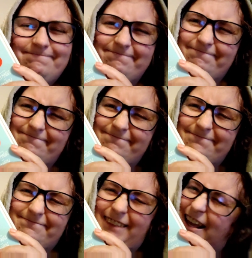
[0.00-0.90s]

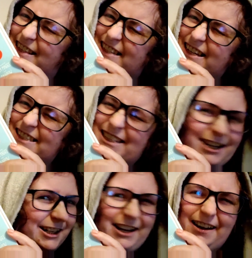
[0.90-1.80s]

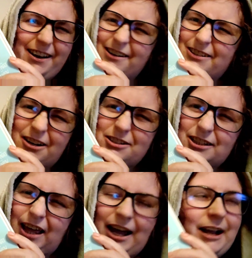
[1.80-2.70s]
incest? No, don't
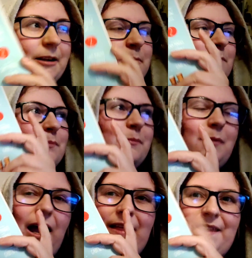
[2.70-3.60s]
do that.
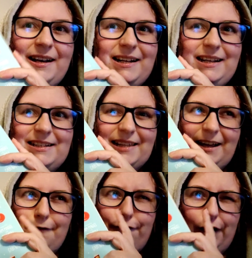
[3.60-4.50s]
And then he's,
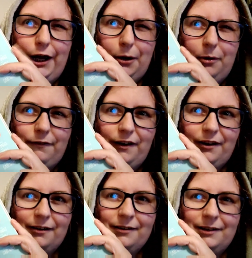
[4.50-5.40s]
like, flirting with
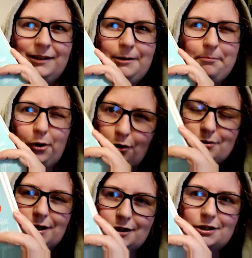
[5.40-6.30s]
her but
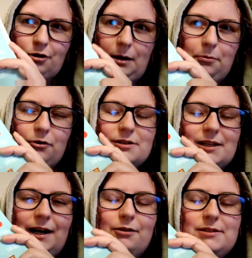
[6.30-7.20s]
also describing her
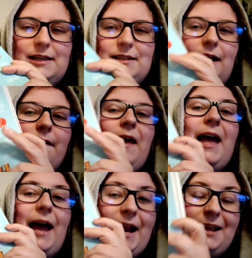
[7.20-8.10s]
as a little sister.
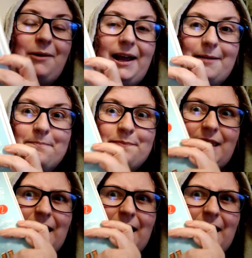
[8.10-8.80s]
Anyway,